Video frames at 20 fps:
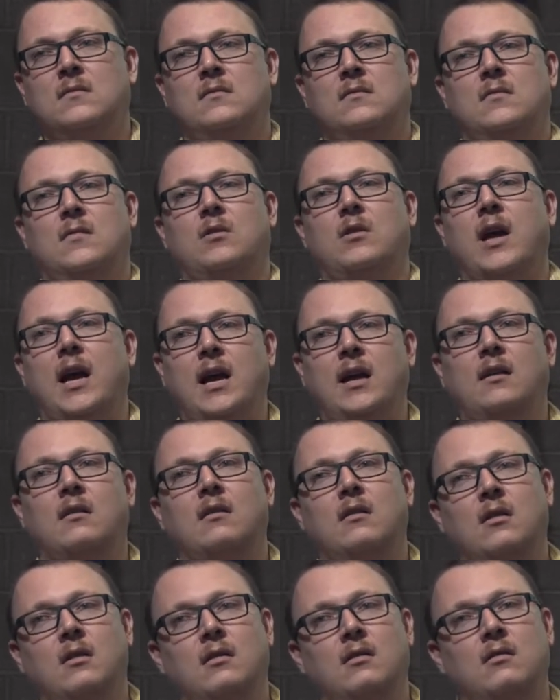Okay,
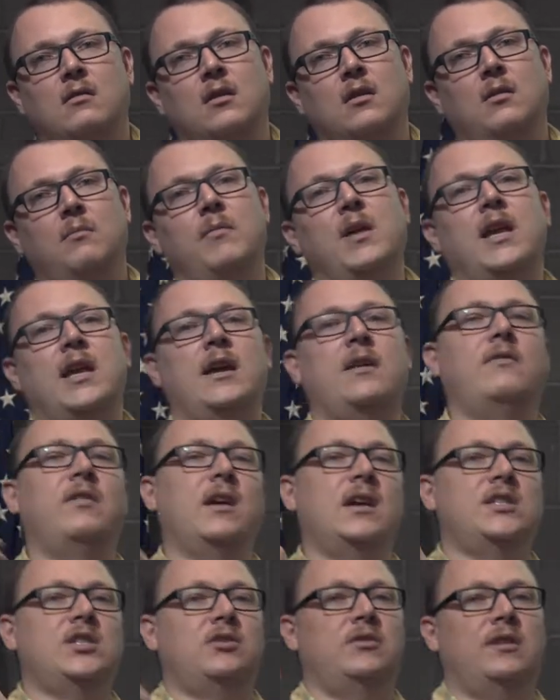many of
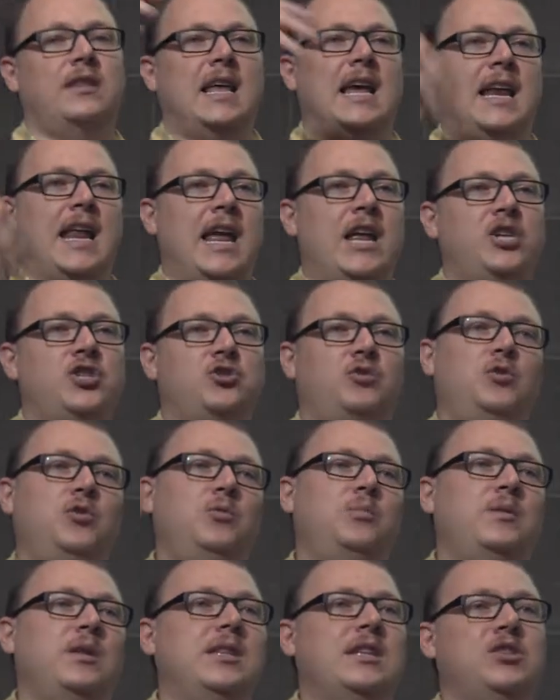us are in that age group
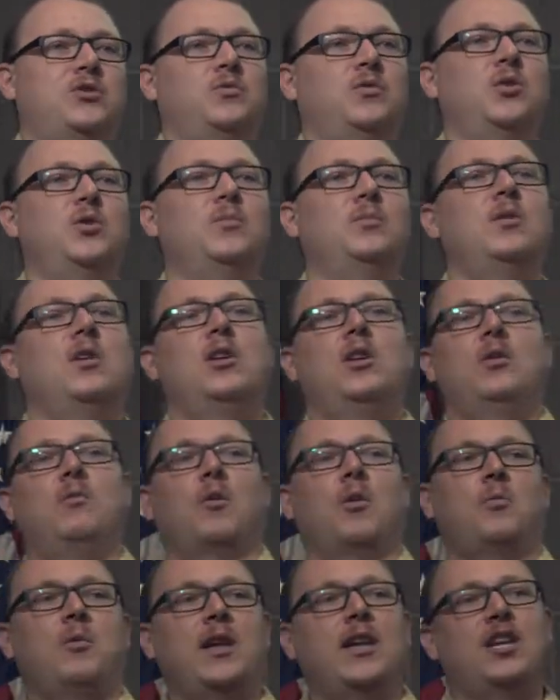in this room where
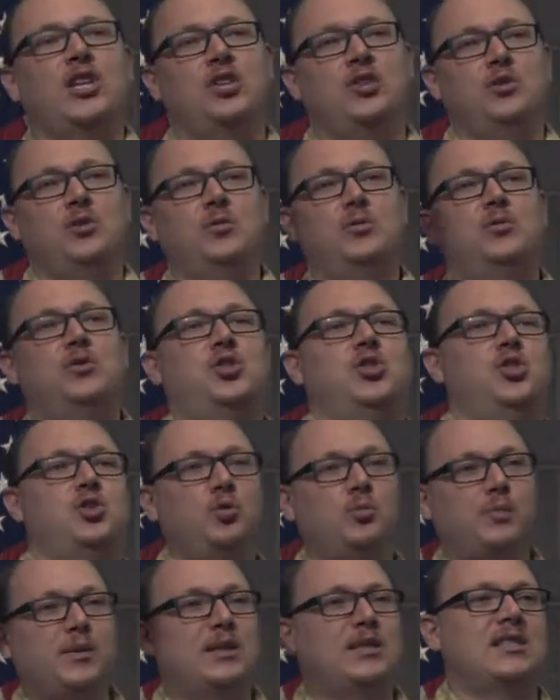we could do
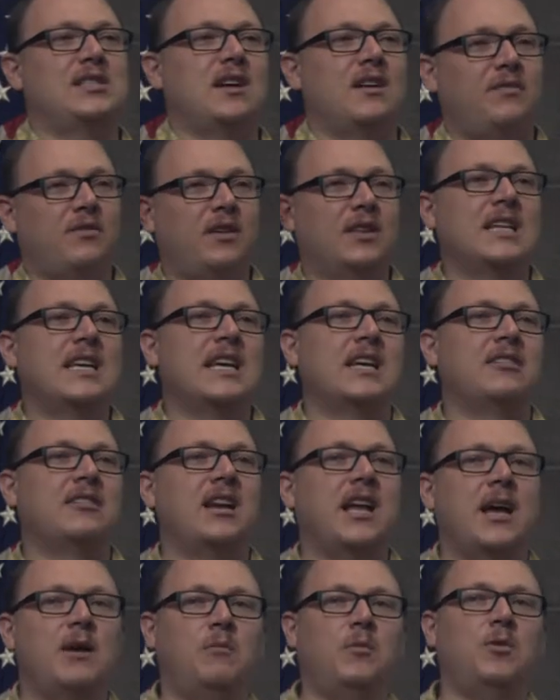stupid stuff on the
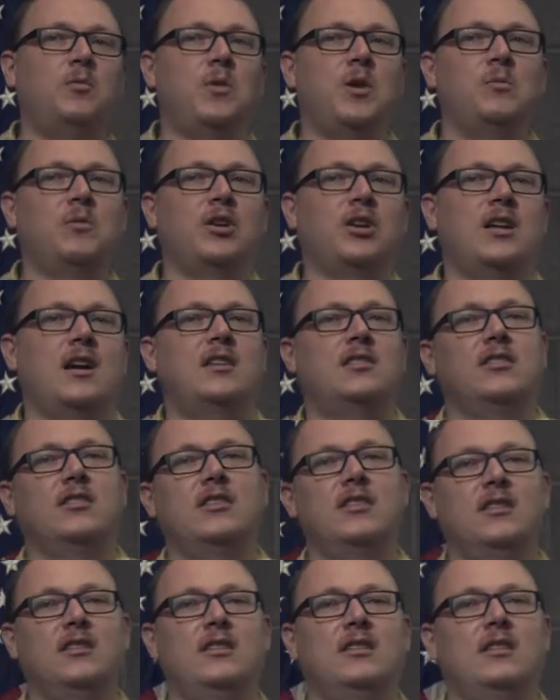internet when we were younger,
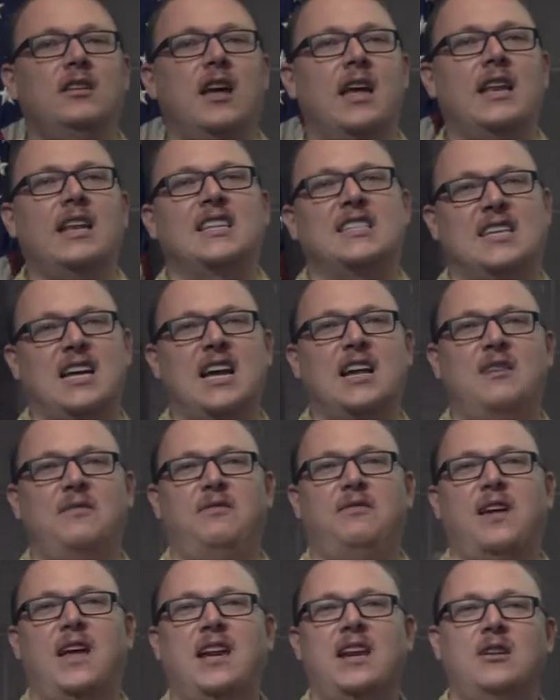and it's kind of
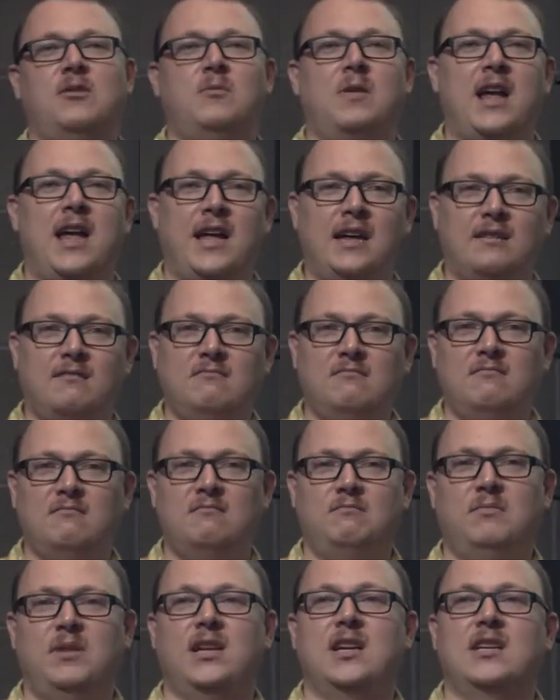faded away
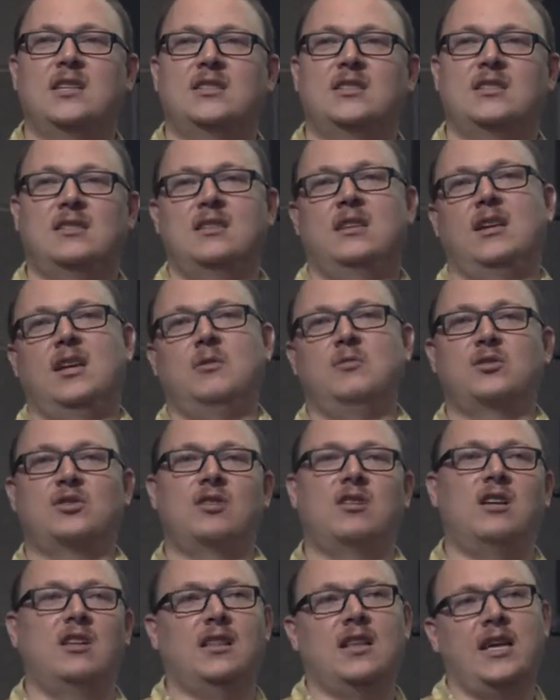because it was
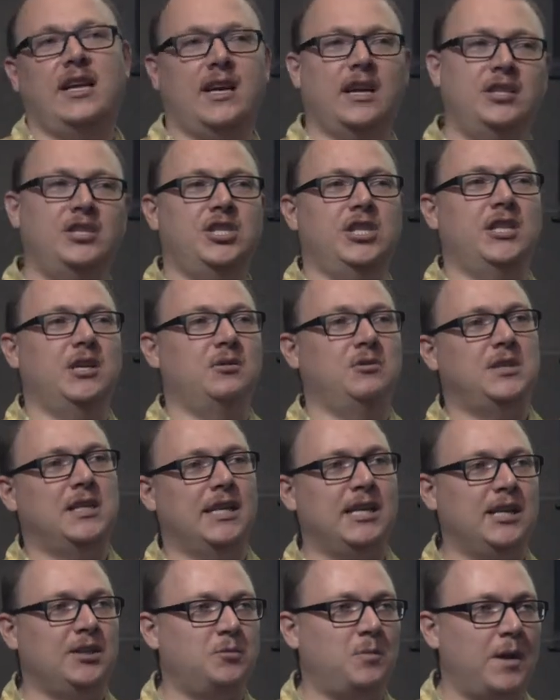on like a
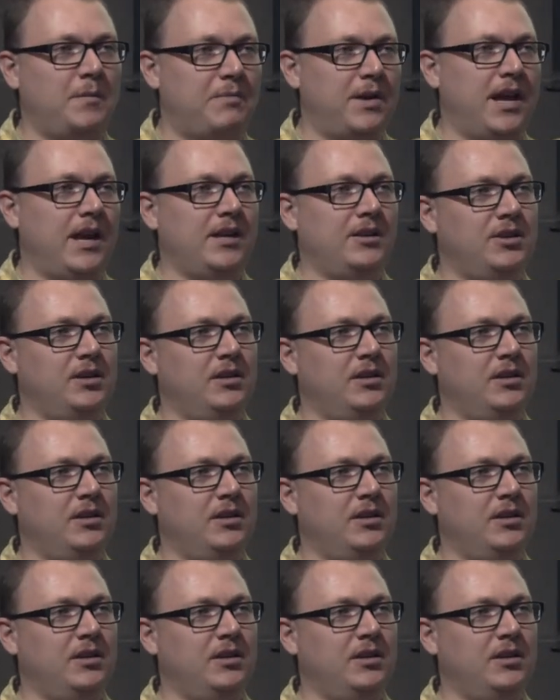GeoCities webpage.